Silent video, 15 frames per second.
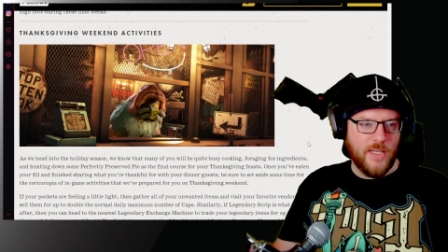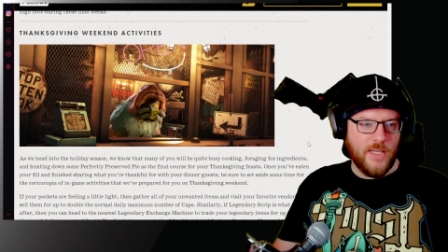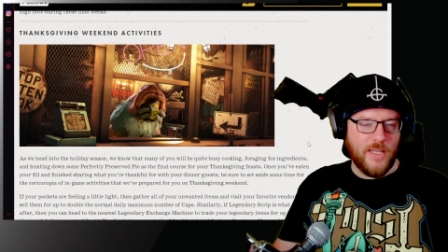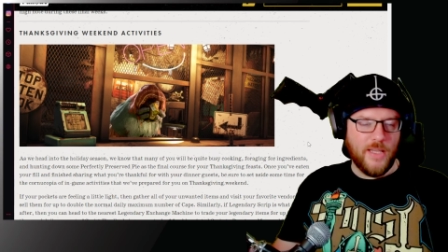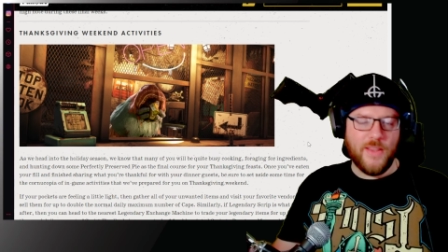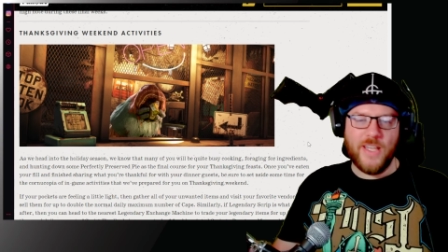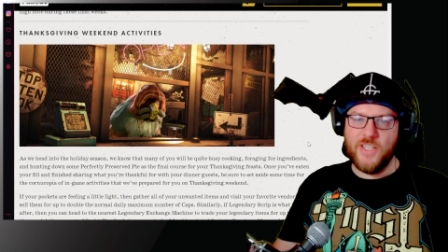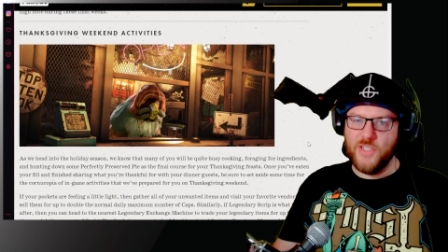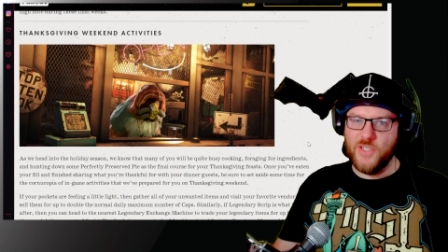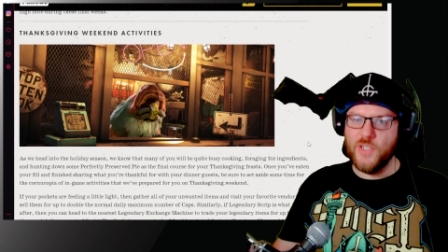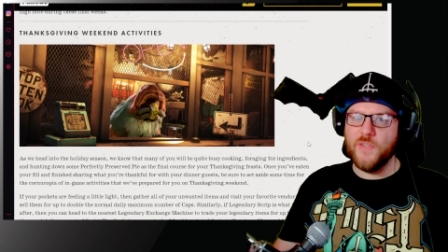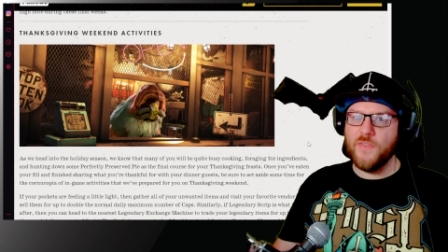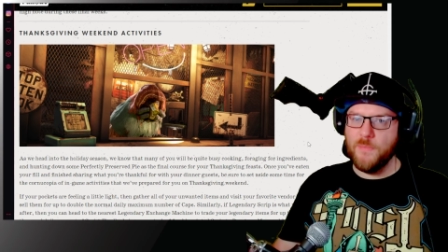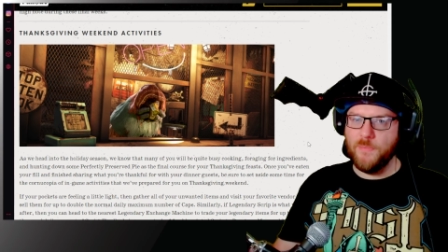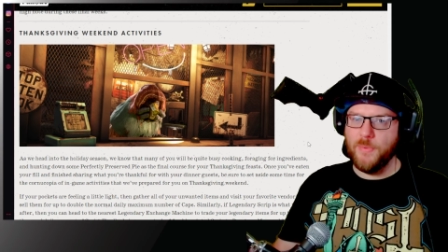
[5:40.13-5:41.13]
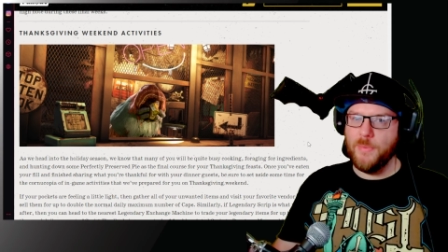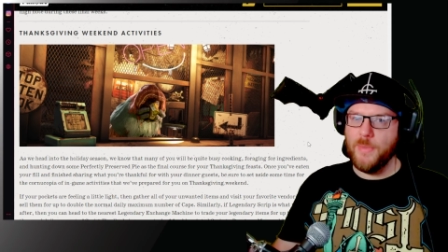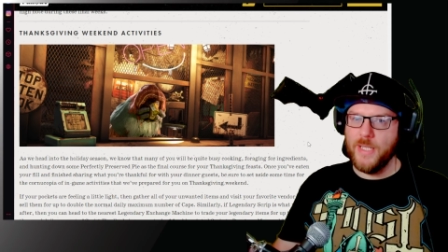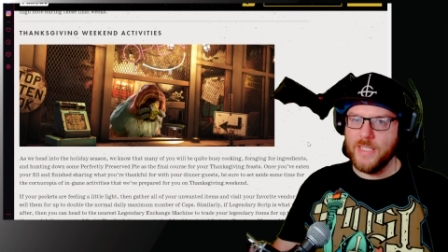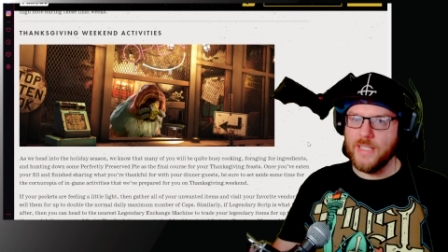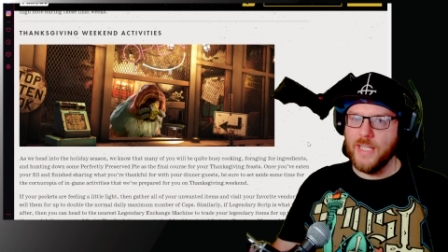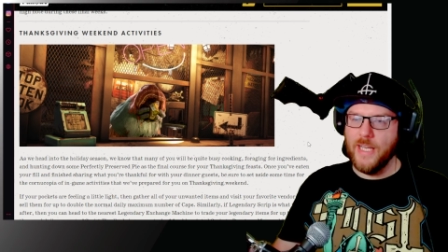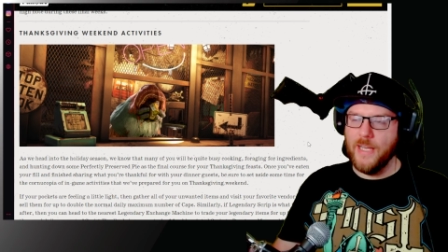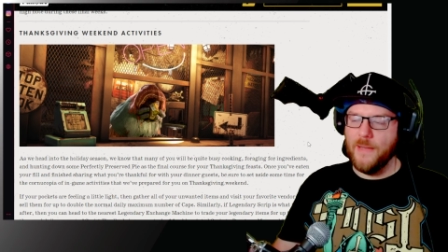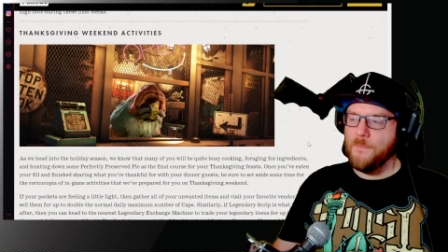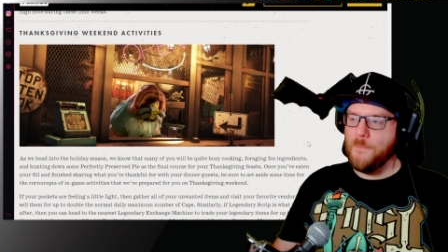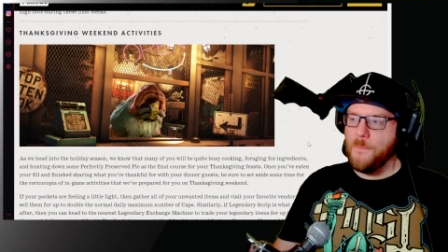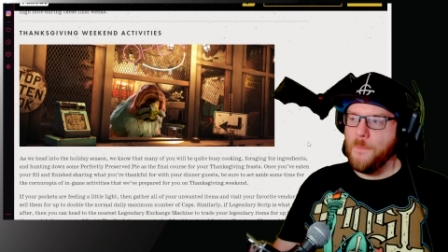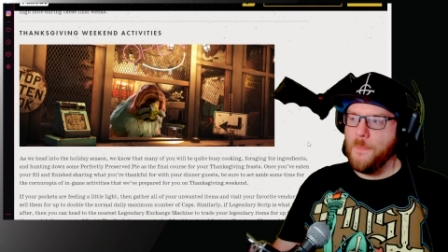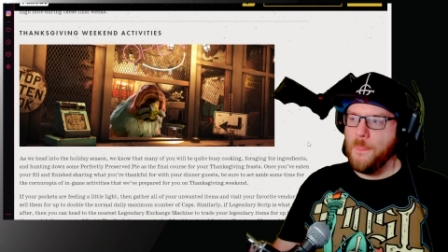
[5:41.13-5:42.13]
They should have implemented that.
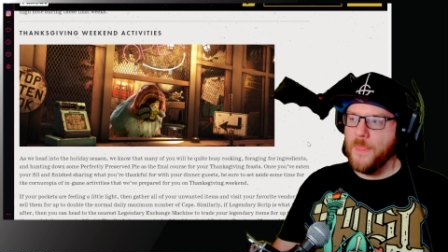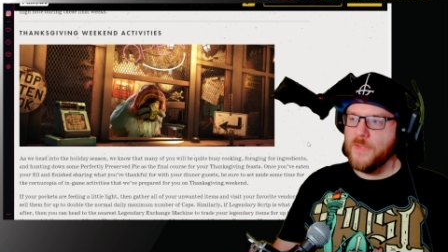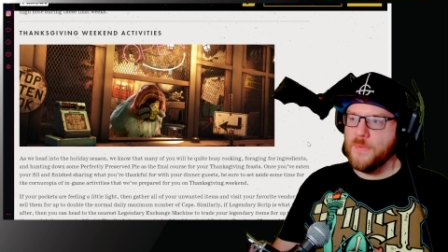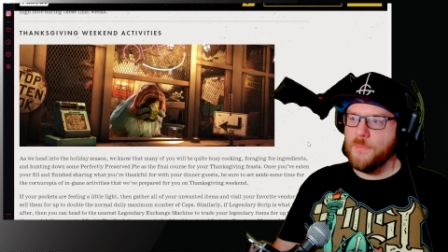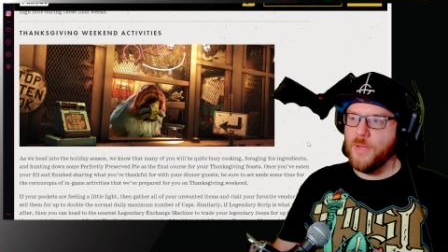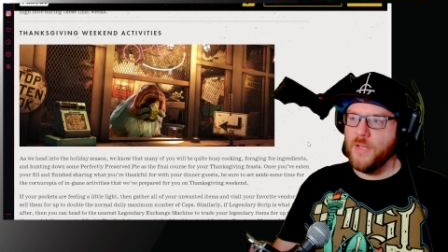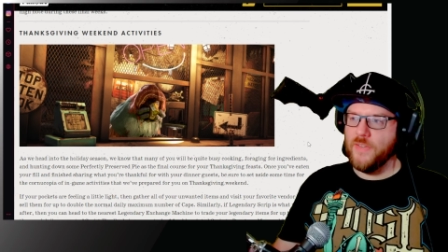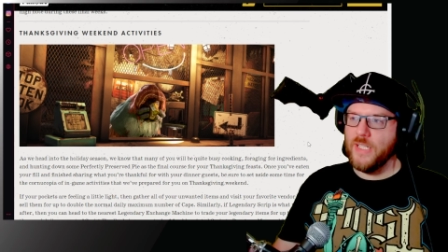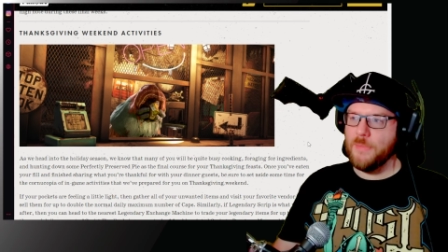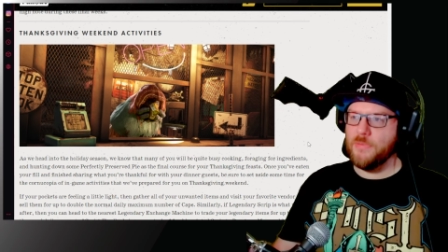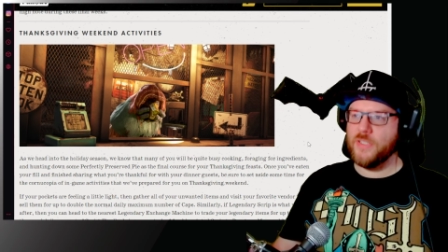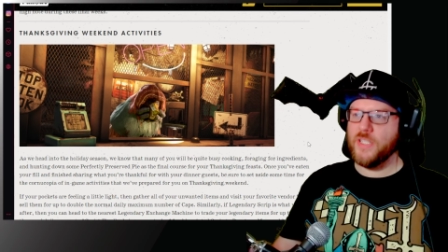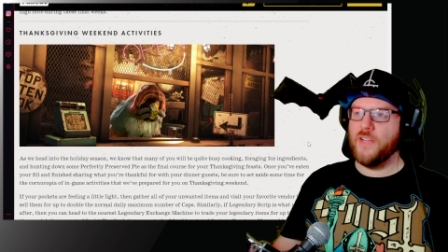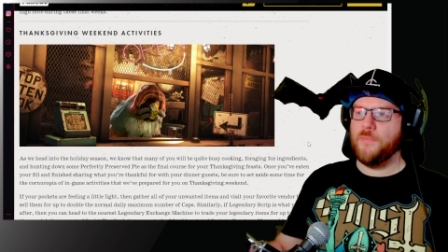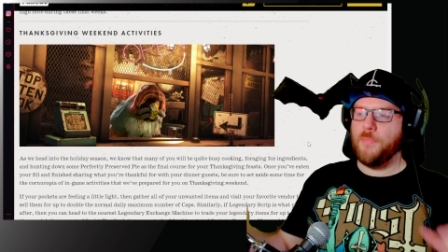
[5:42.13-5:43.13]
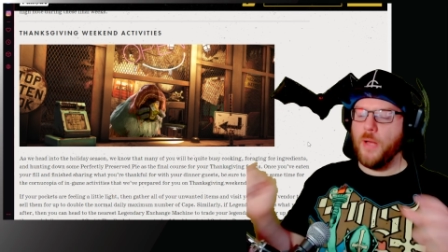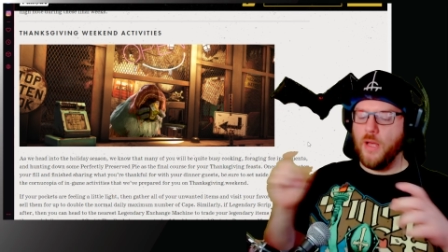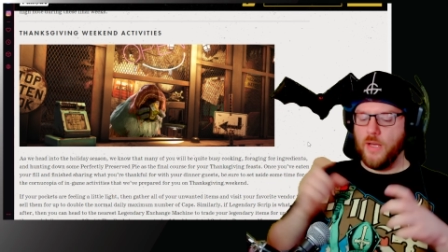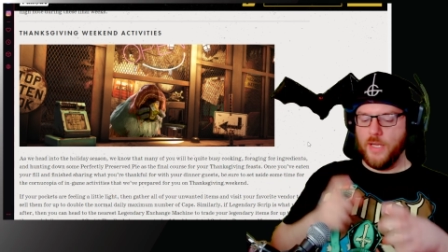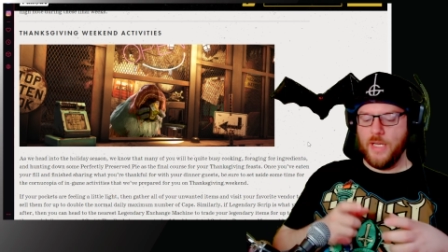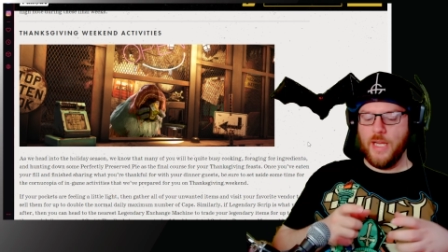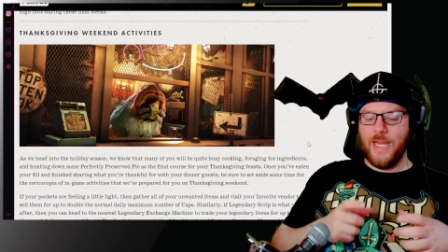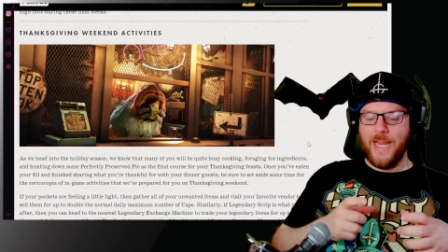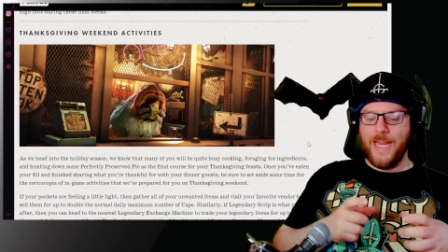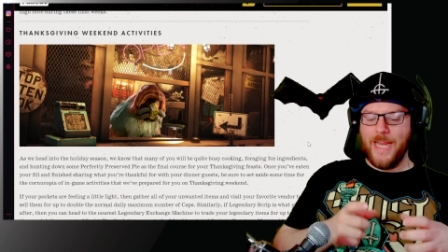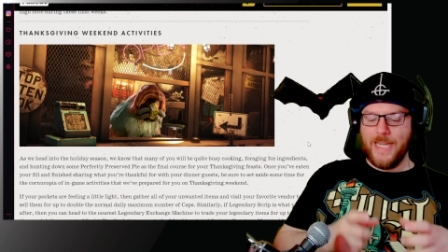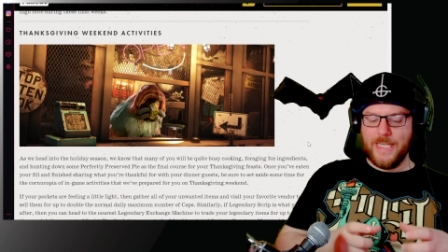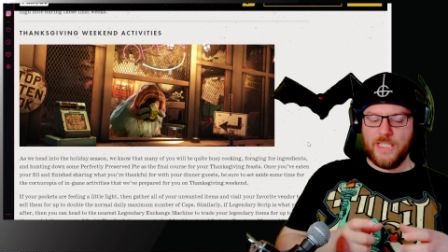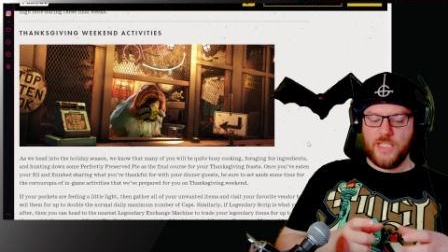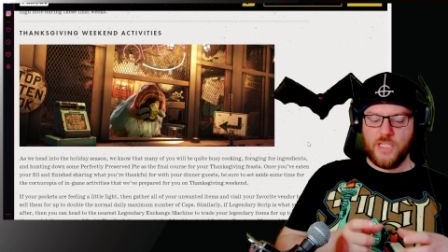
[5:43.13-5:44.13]
Some perfectly preserved pie
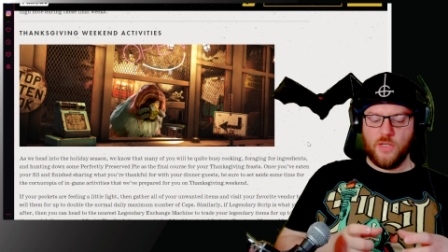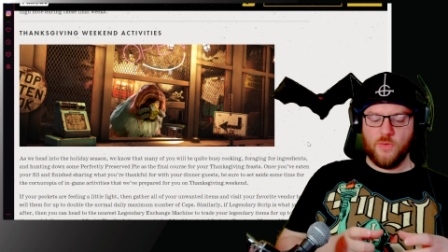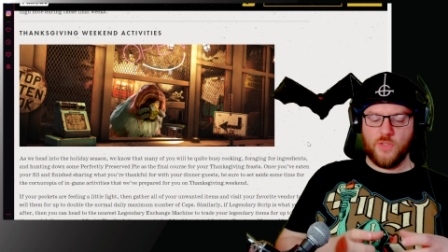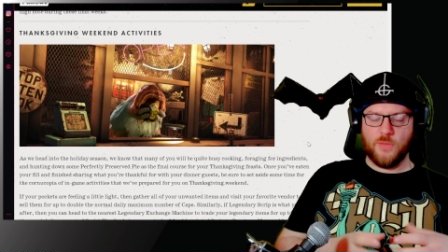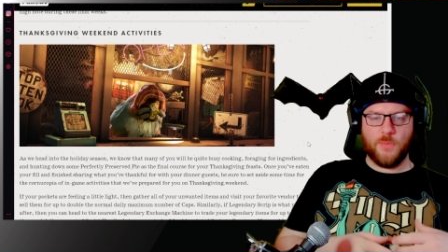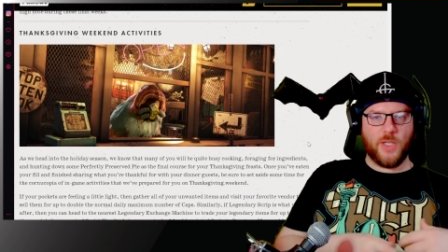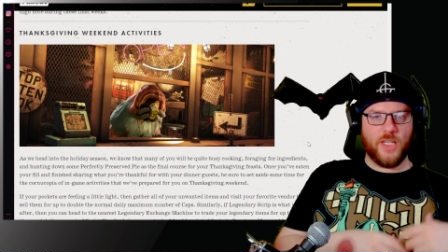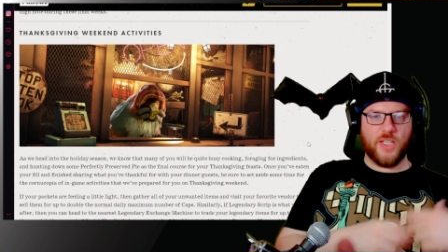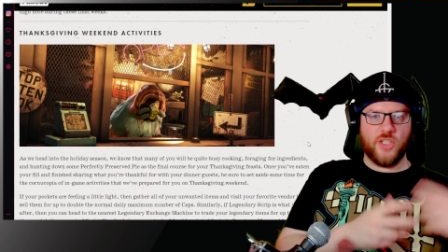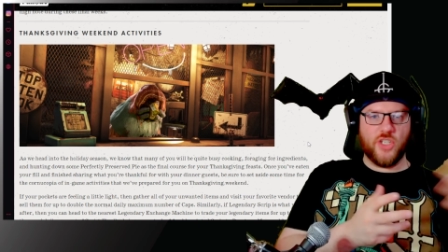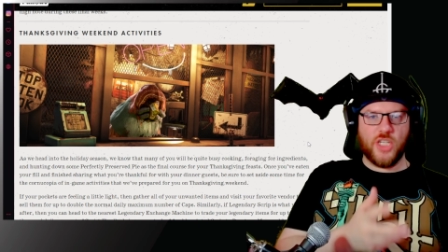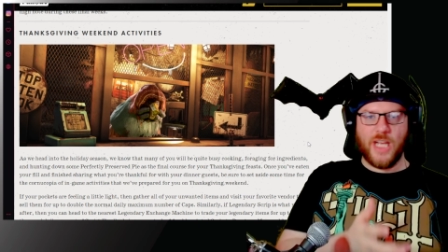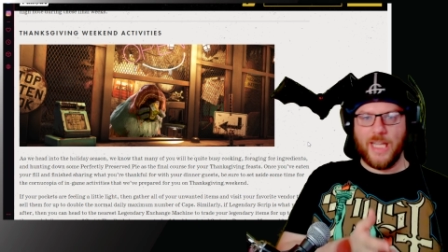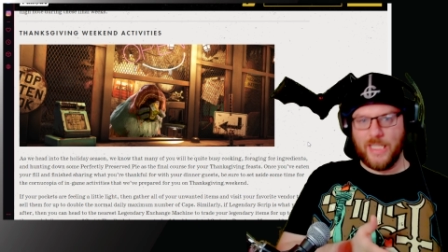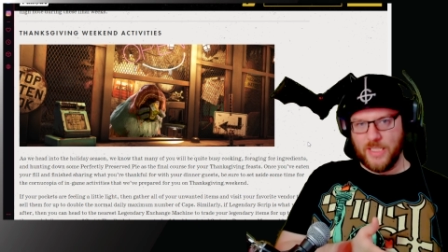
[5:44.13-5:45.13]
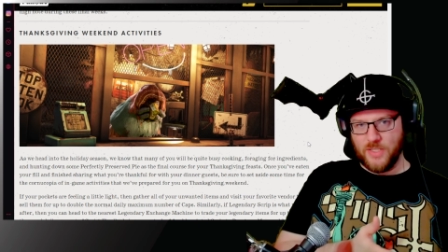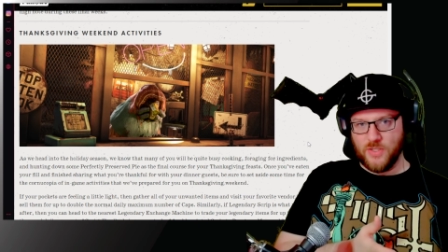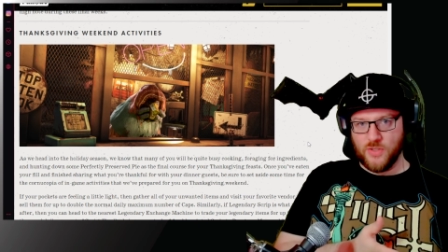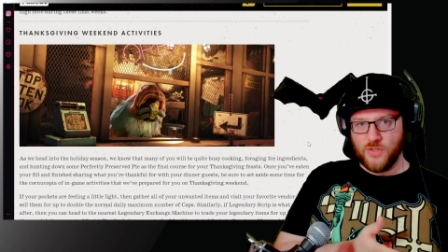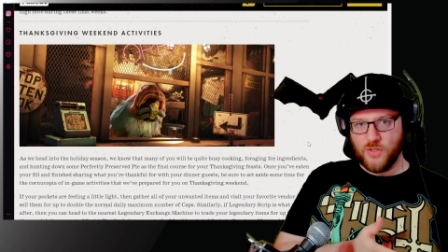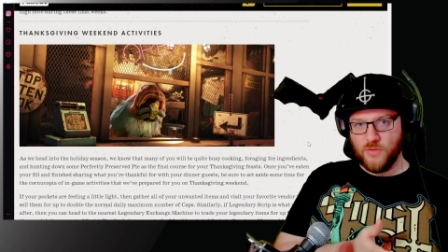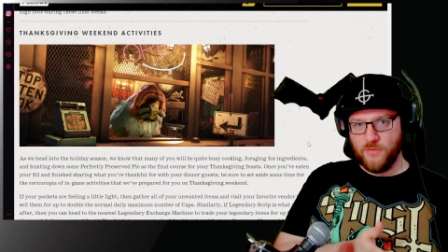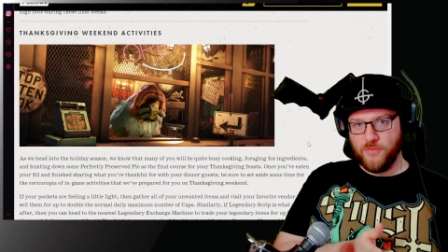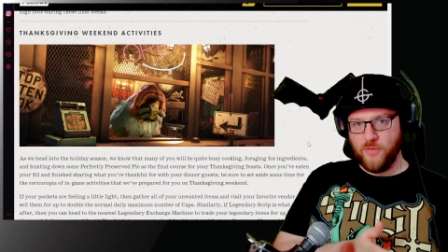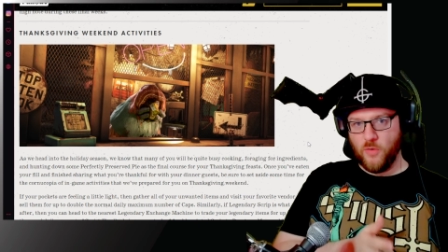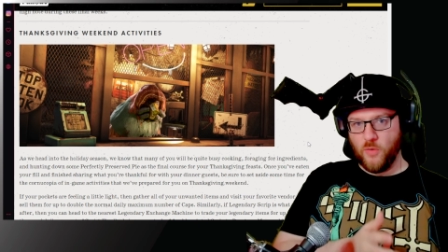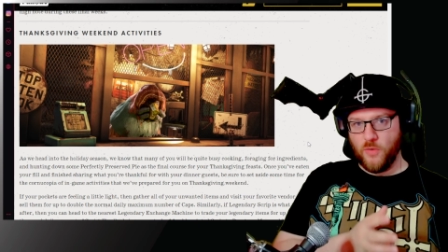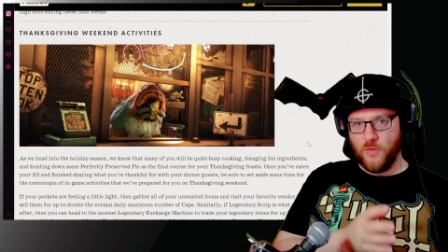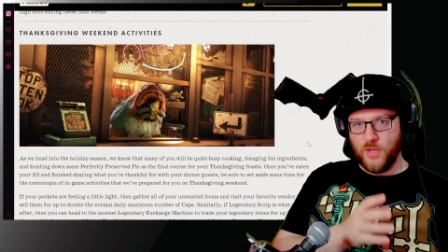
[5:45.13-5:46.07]
into some kind of challenge for,